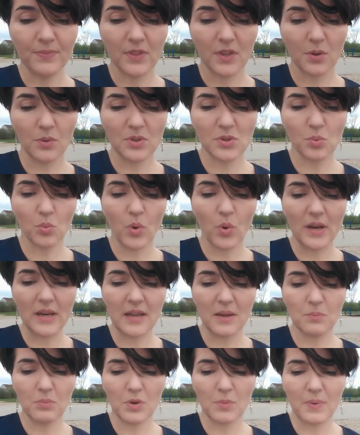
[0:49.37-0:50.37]
There was one
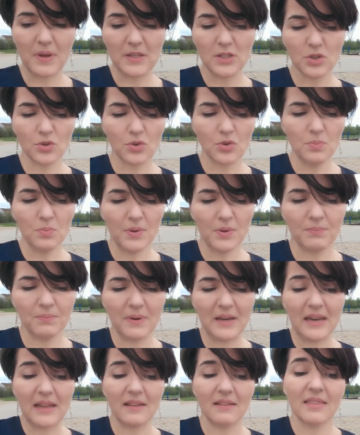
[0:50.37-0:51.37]
input-based group,
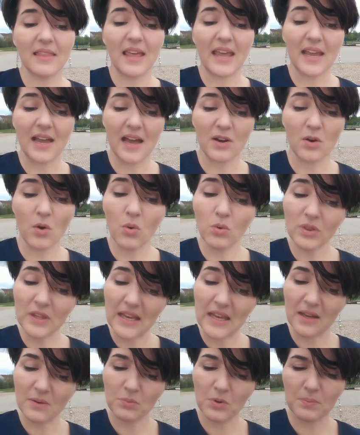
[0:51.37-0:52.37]
meaning they got only
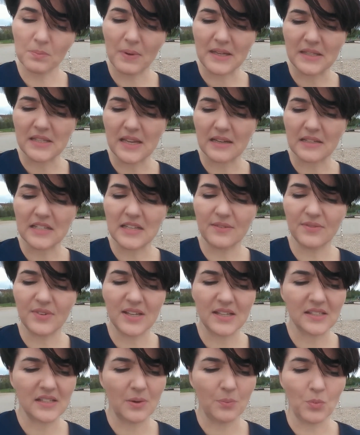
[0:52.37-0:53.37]
input-based
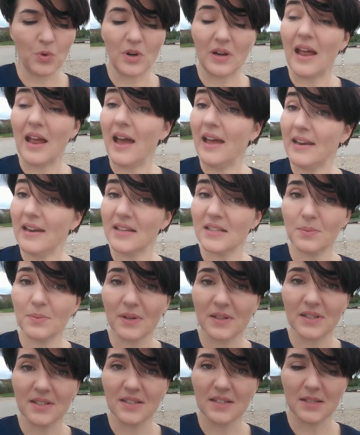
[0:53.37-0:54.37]
activities and were not
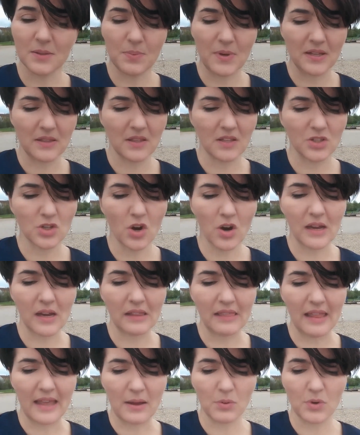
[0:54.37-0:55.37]
expected to speak the
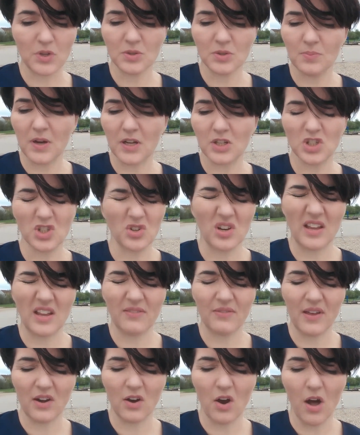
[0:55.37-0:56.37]
target language much,
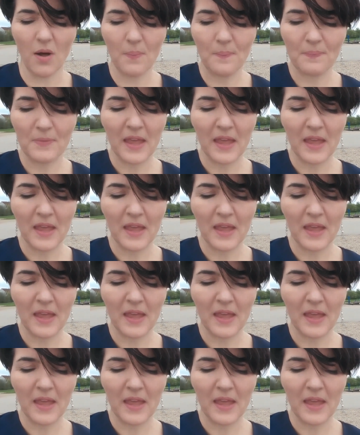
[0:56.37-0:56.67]
if at all.